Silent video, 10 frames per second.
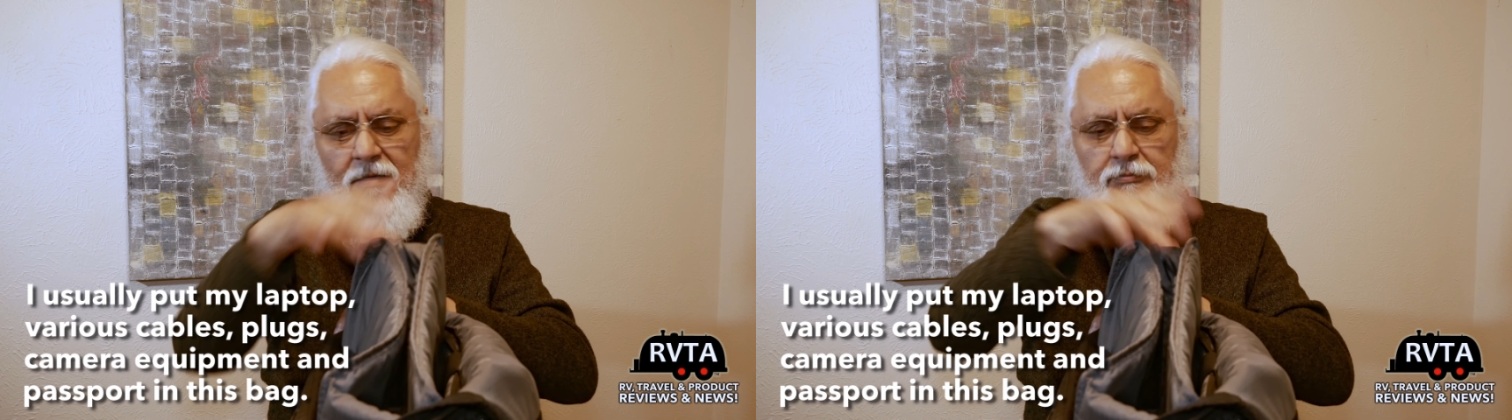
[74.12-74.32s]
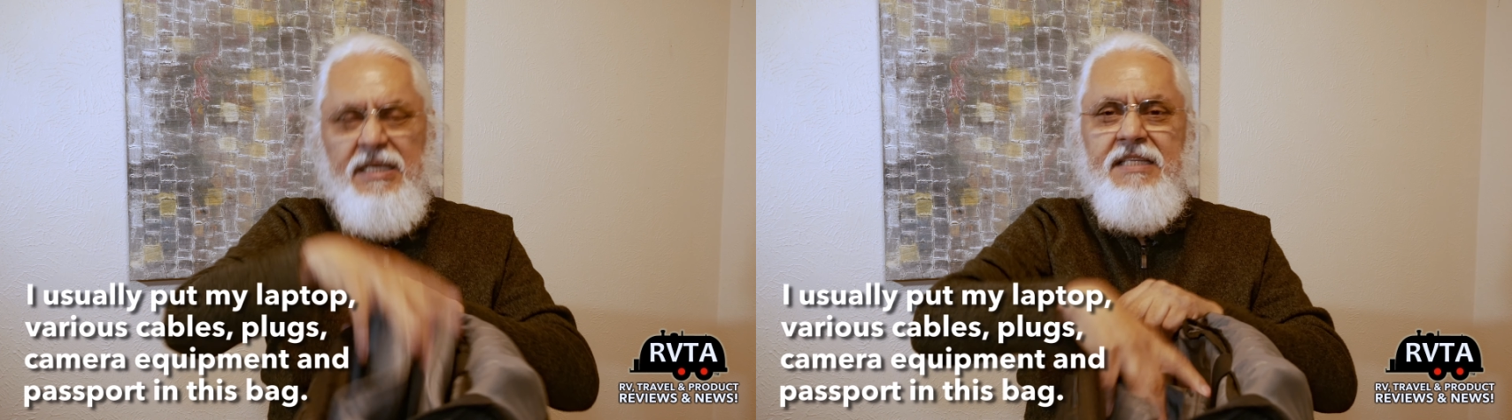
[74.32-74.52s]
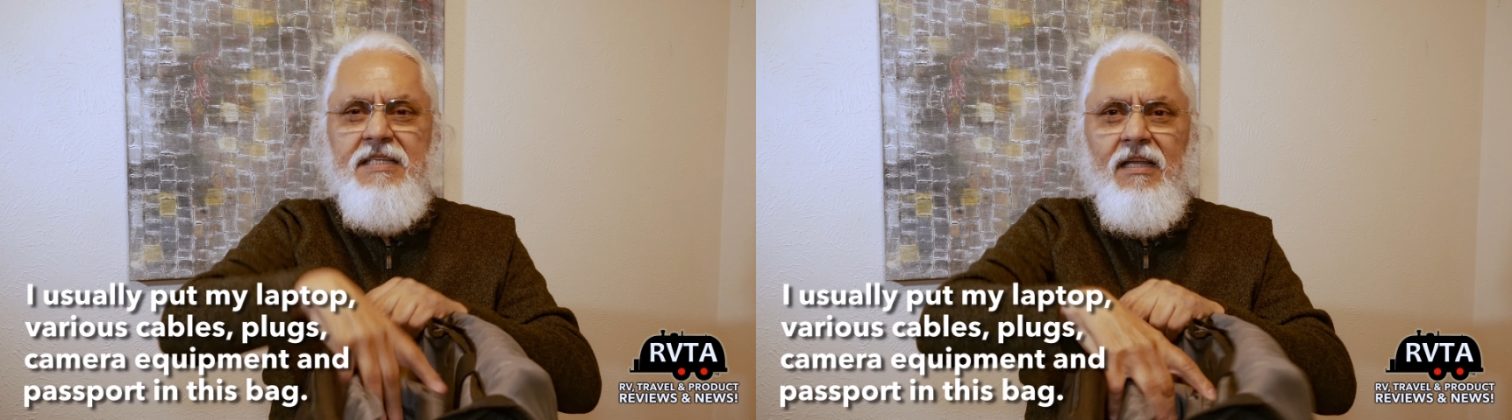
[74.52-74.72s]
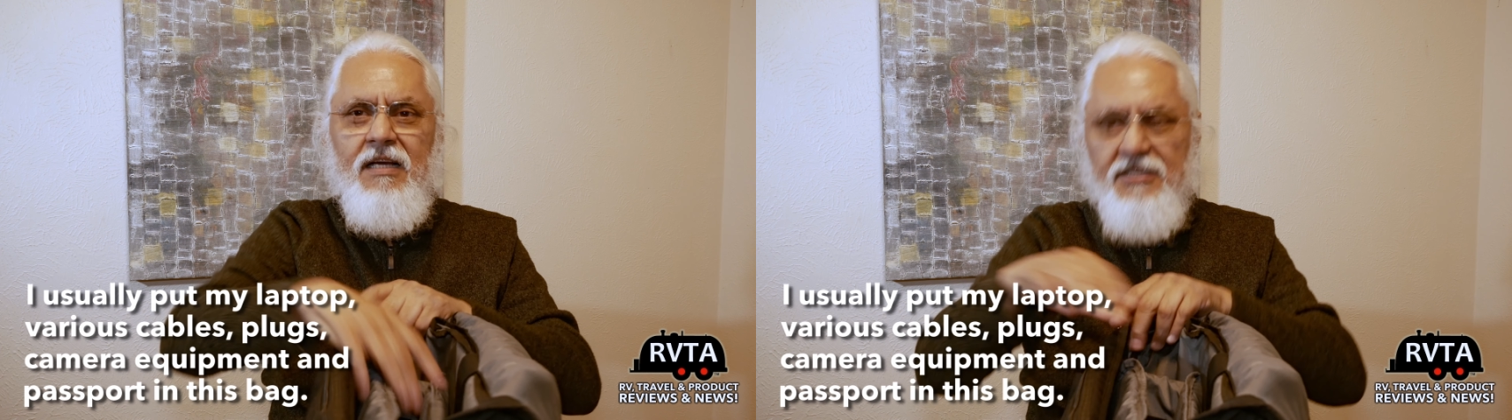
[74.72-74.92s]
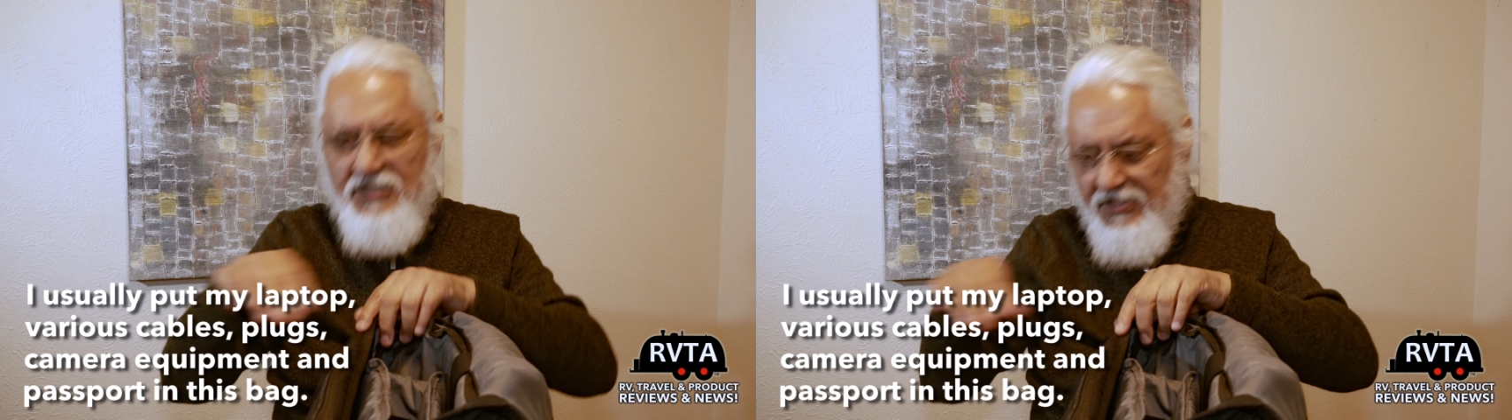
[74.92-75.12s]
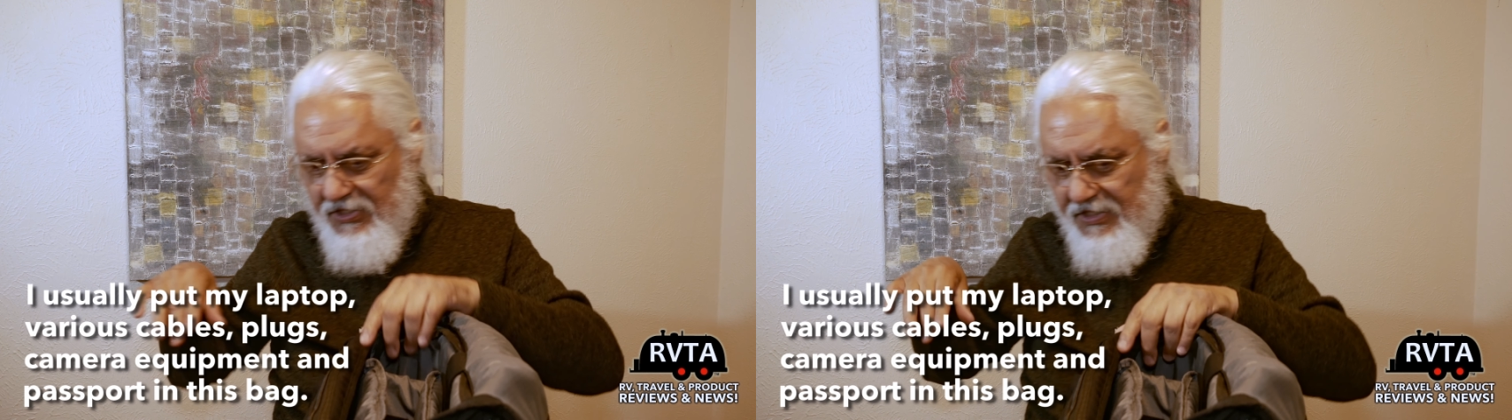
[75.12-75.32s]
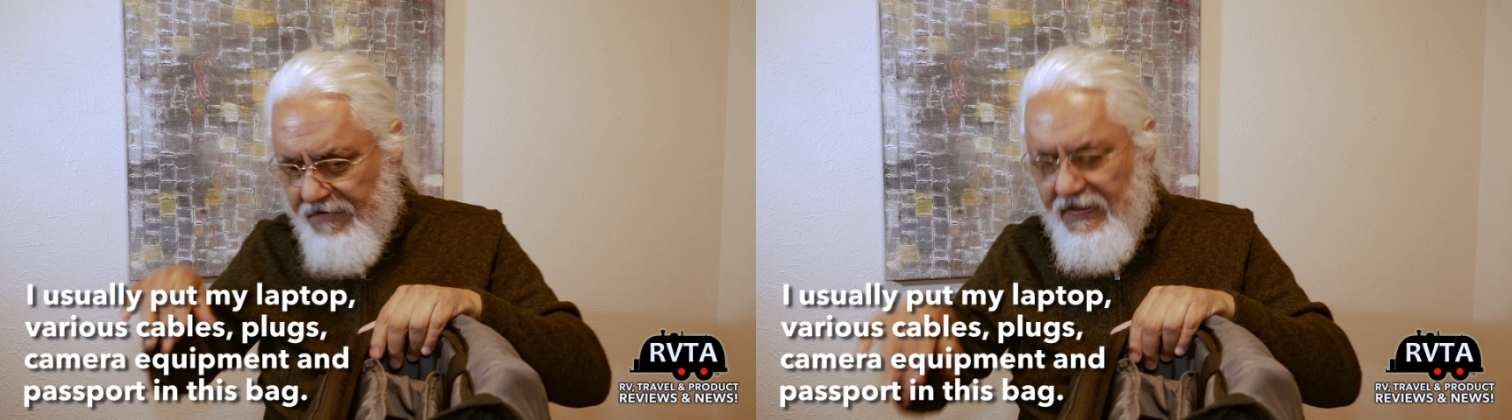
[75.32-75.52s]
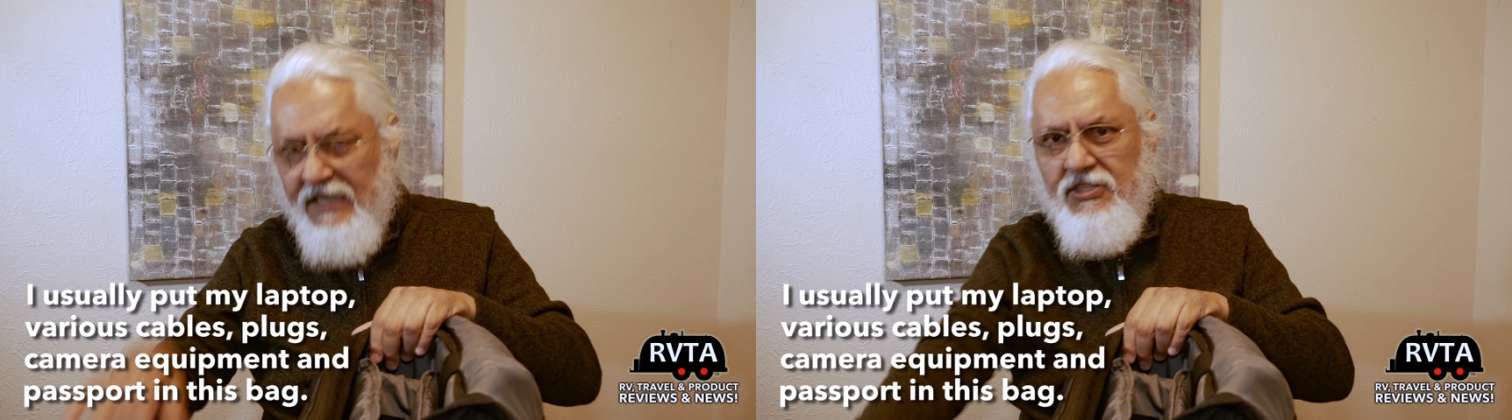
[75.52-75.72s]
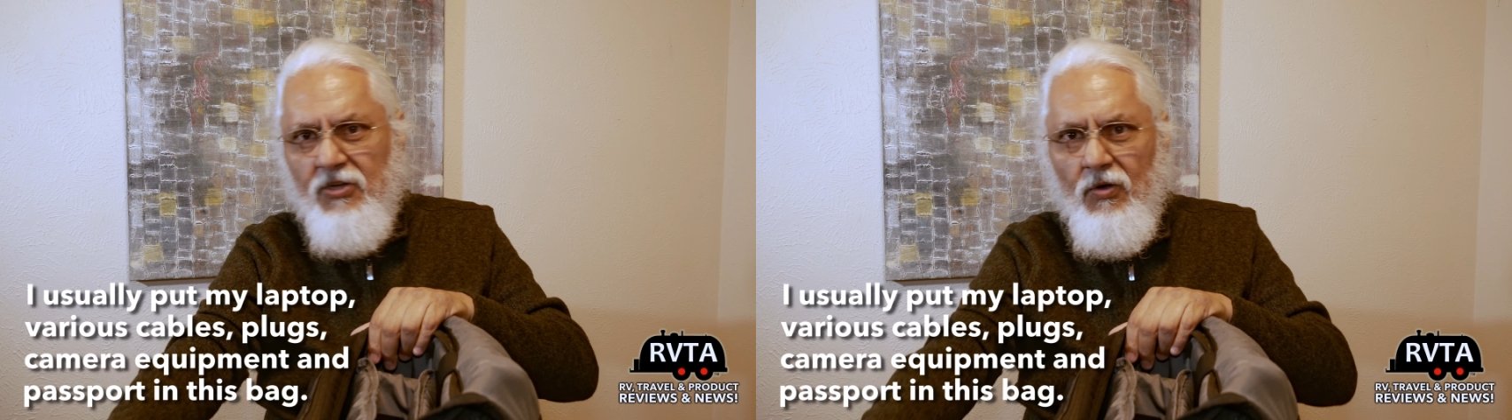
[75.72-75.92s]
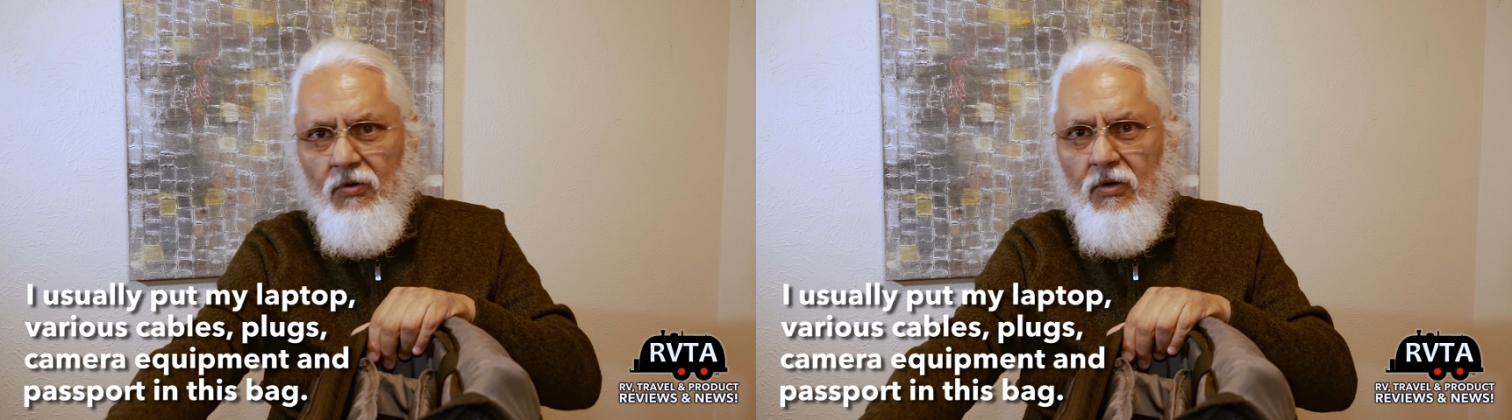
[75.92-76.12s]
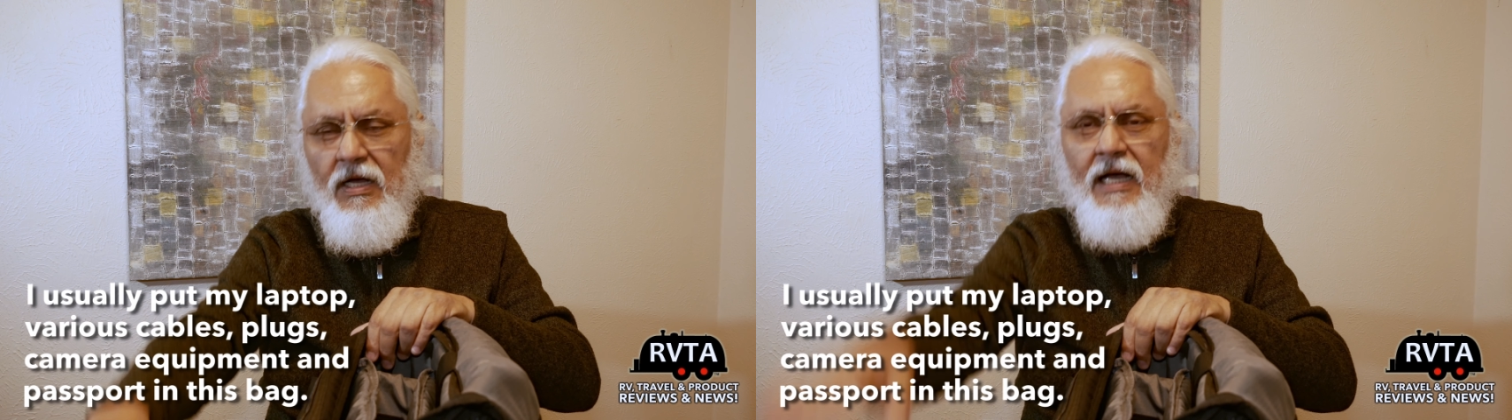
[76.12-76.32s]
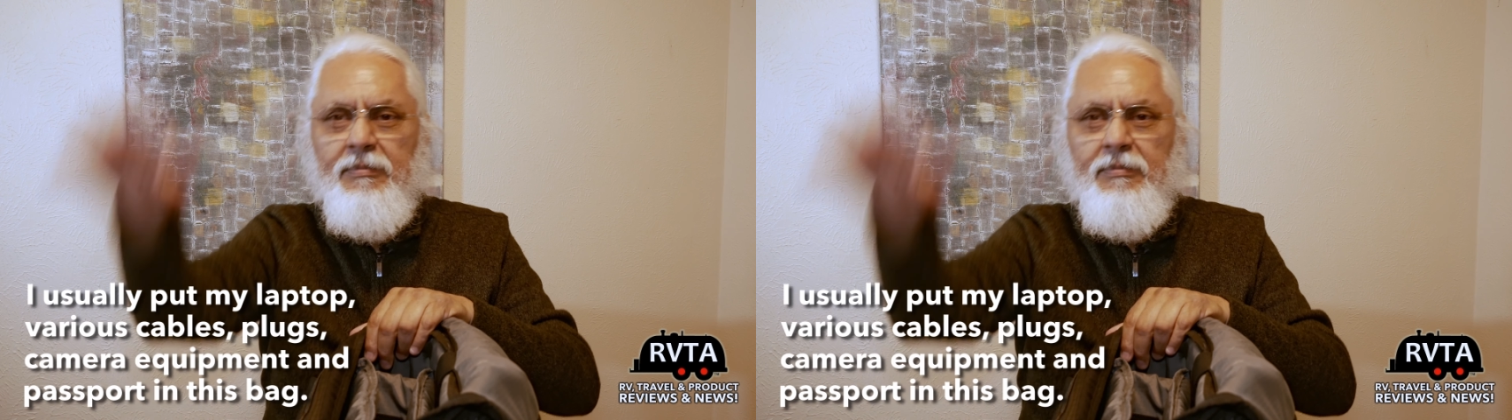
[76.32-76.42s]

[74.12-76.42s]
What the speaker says: piece of luggage. This is the stuff that I